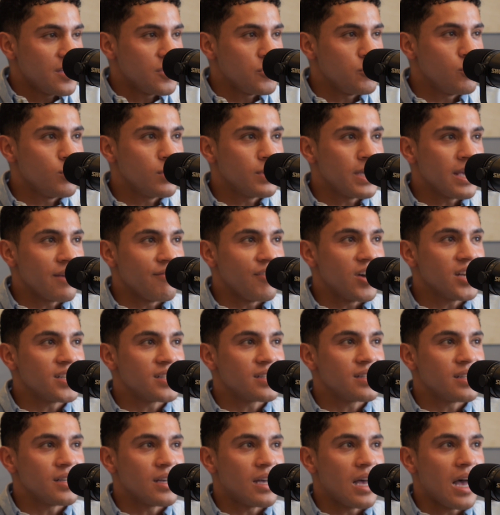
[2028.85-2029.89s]
you would give
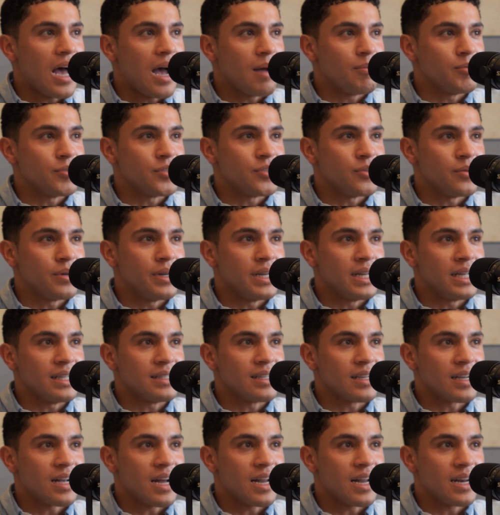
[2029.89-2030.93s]
us the opportunity
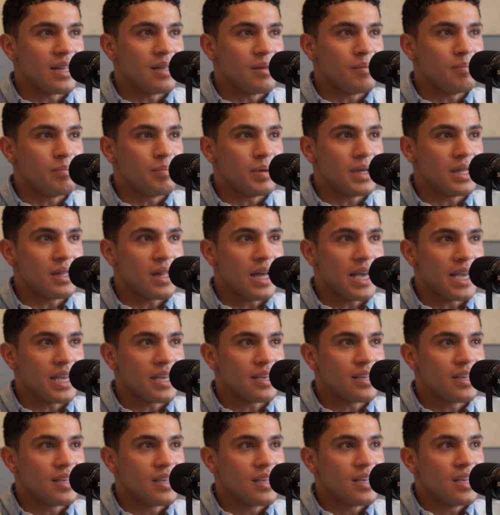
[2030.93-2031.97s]
to kind of be like